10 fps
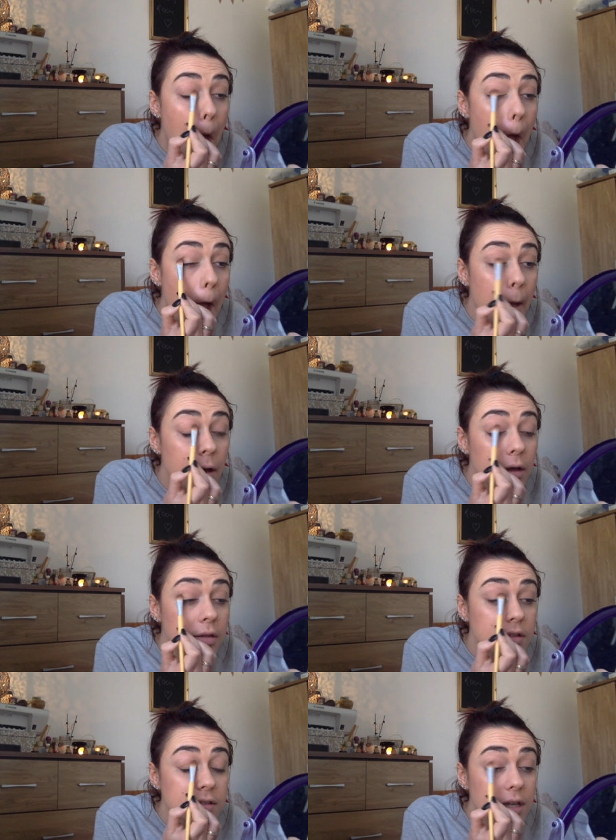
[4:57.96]

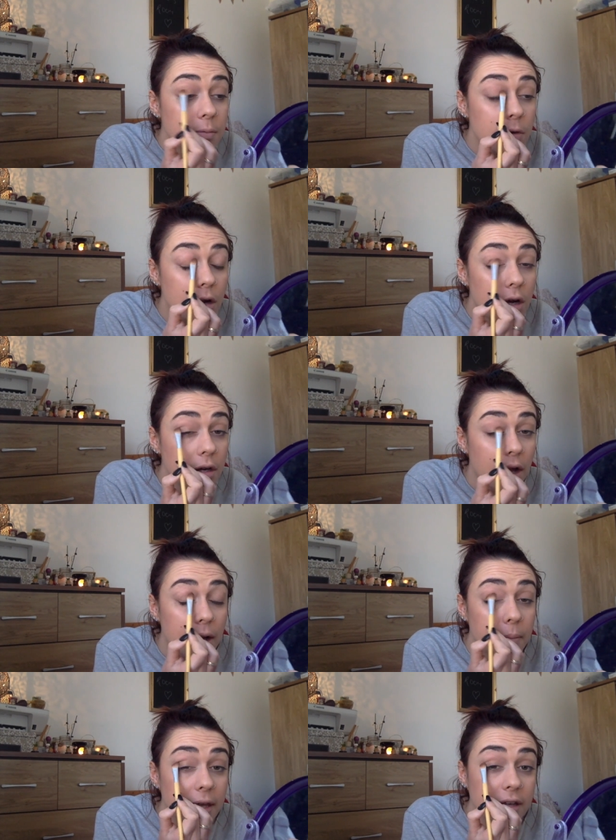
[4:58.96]
The same one,
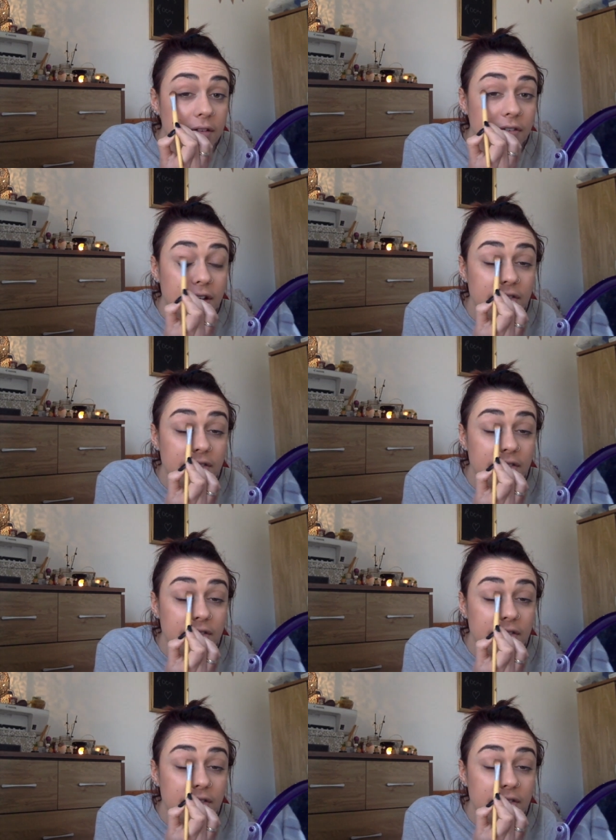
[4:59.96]
I'm making a funny